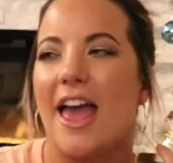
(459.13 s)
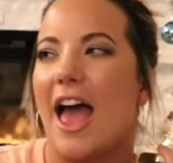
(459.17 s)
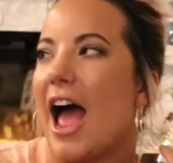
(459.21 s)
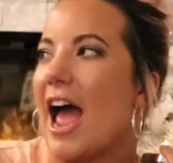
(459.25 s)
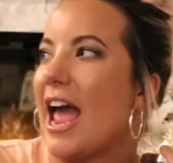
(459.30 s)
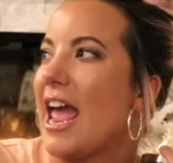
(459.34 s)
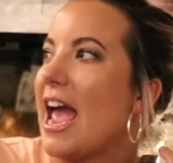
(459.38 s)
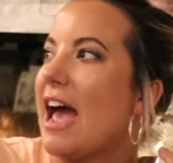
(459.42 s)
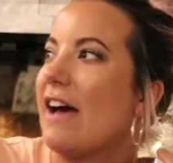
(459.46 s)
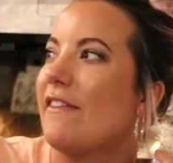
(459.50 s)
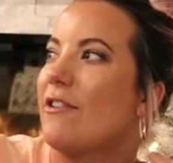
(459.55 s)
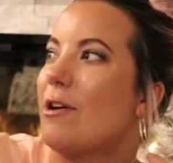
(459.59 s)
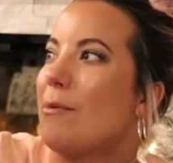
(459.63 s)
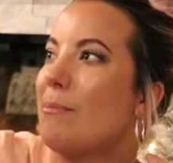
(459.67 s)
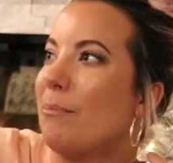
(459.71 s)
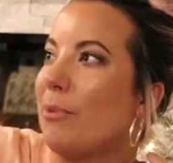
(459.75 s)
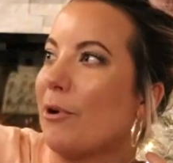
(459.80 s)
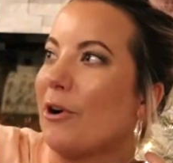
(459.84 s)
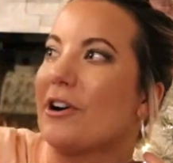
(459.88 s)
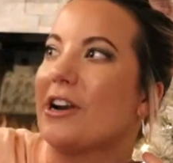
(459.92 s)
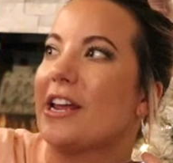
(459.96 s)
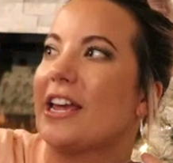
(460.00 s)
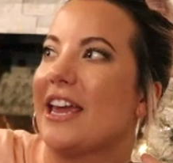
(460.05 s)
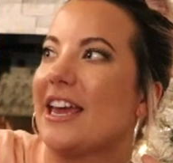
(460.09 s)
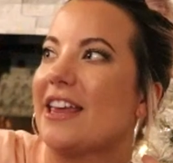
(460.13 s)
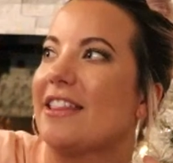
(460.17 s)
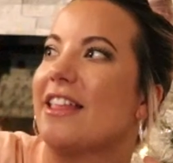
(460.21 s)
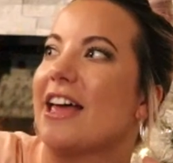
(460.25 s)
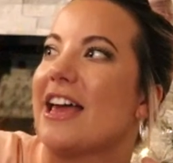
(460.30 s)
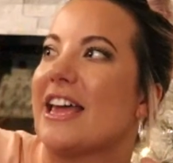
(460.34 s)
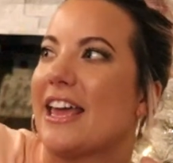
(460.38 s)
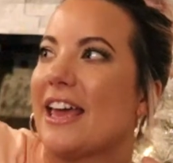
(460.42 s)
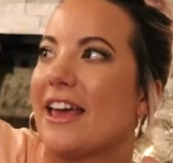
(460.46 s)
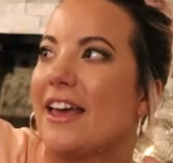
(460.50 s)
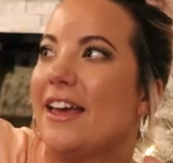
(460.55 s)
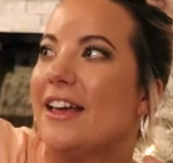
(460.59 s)
I have them burning in
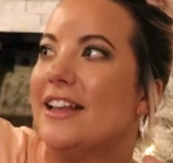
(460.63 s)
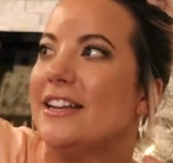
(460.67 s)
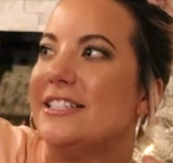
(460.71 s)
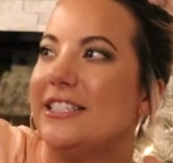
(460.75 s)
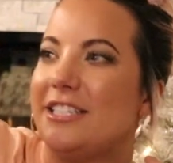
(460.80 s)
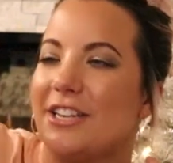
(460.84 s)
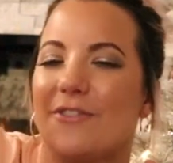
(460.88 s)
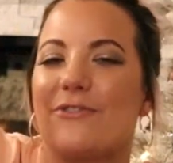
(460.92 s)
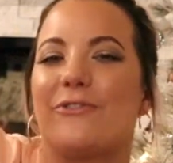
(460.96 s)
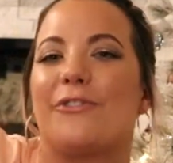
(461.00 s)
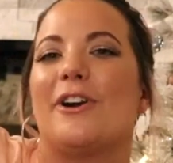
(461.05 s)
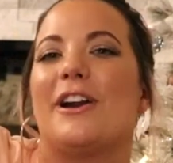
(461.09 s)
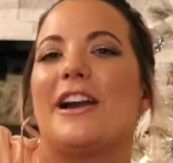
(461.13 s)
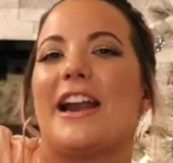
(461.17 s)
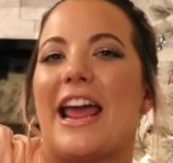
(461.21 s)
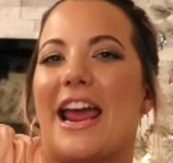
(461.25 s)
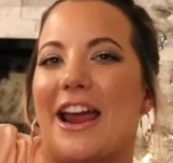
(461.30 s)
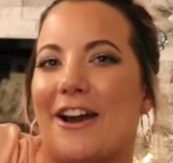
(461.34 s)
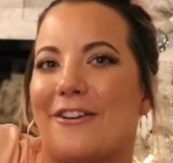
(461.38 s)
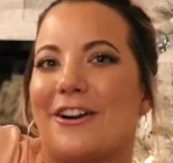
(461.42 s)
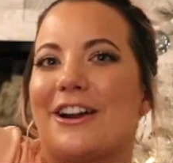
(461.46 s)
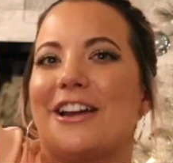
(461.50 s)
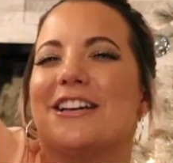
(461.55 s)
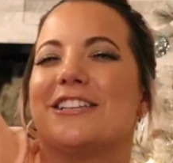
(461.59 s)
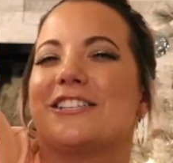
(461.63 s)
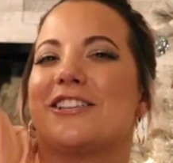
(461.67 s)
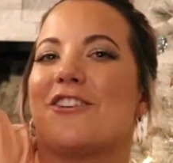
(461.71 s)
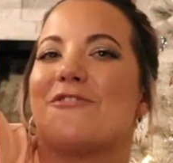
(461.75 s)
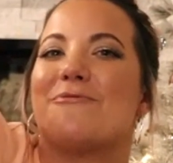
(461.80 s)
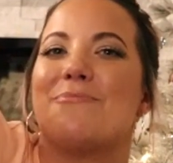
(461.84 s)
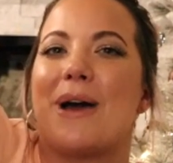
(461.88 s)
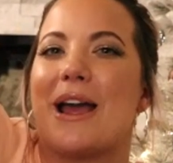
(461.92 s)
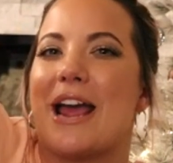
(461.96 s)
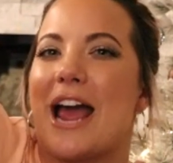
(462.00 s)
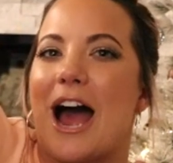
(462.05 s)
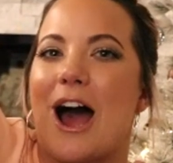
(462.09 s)
like different areas of
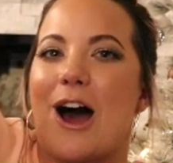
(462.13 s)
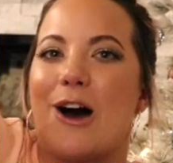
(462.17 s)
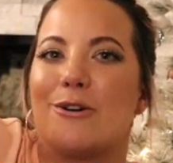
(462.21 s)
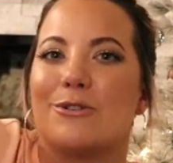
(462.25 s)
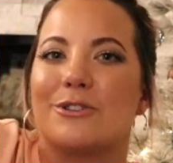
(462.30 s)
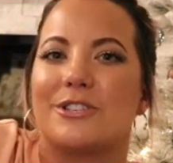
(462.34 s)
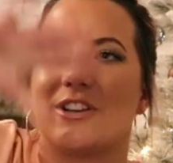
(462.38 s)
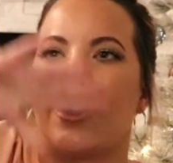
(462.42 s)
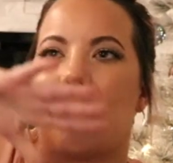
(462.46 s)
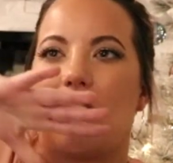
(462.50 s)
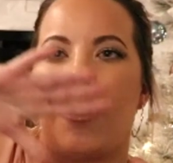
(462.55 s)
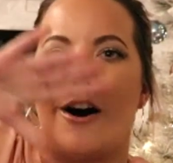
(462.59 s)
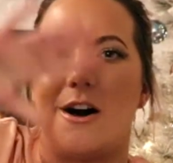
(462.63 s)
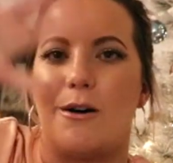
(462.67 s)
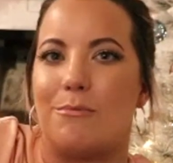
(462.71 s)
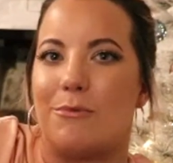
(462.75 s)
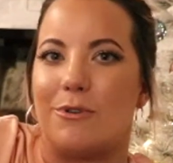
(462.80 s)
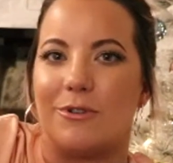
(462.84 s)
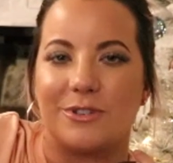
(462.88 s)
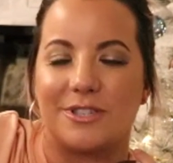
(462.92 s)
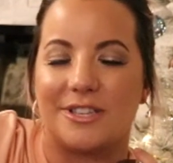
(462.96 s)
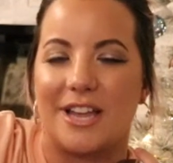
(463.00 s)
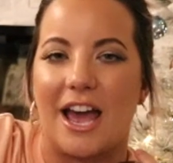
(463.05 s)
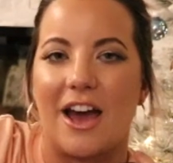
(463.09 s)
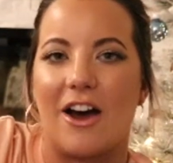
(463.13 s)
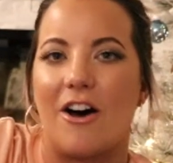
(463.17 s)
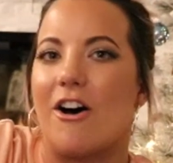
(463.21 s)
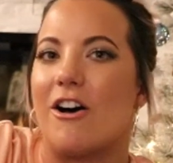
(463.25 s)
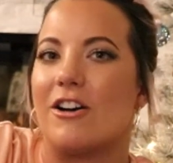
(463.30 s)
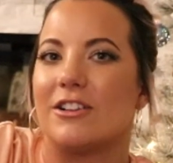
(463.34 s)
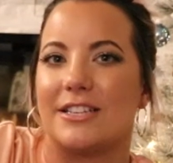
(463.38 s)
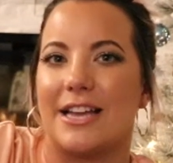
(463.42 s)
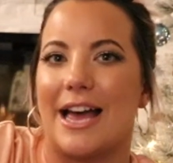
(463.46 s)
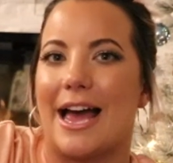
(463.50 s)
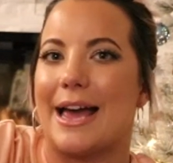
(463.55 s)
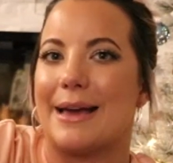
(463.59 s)
my house almost at
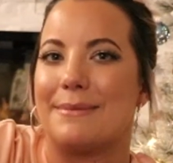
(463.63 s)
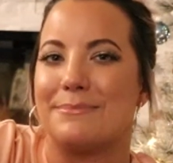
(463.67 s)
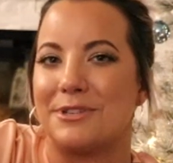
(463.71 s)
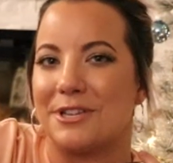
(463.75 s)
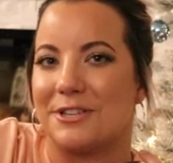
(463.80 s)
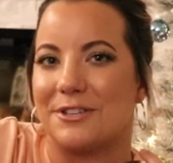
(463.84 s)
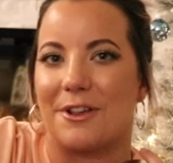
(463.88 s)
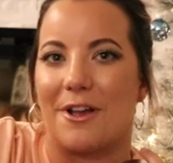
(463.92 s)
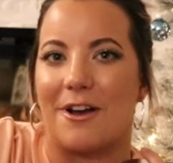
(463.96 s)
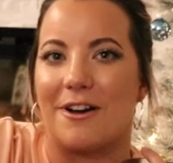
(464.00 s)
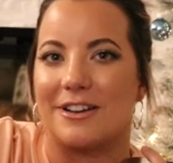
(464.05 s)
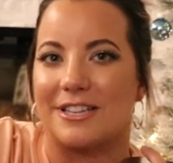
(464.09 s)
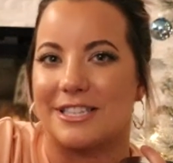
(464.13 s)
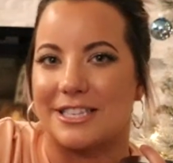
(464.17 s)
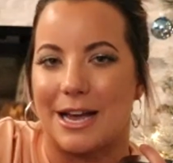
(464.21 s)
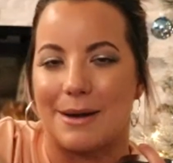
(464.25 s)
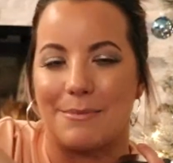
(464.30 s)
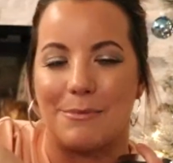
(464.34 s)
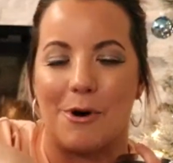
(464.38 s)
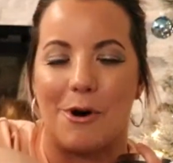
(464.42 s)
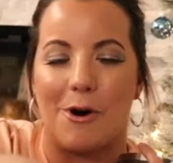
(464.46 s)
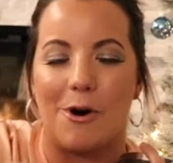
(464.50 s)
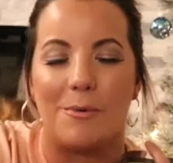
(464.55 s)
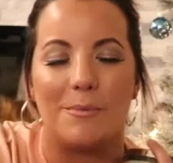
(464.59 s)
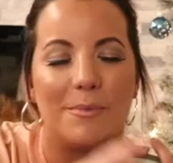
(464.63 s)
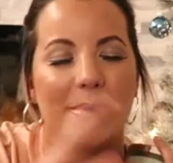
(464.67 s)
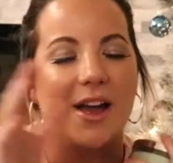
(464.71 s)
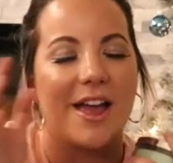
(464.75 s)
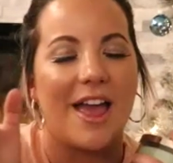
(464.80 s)
all times, as long as I'm home.